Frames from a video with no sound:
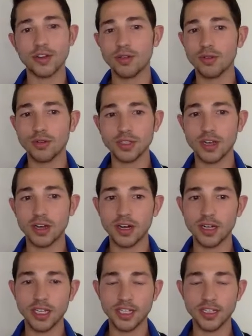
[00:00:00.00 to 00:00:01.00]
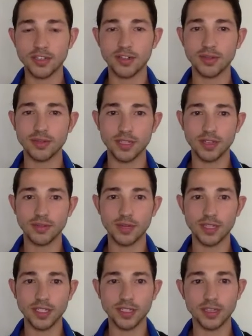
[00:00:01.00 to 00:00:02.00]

goals are in terms of voice and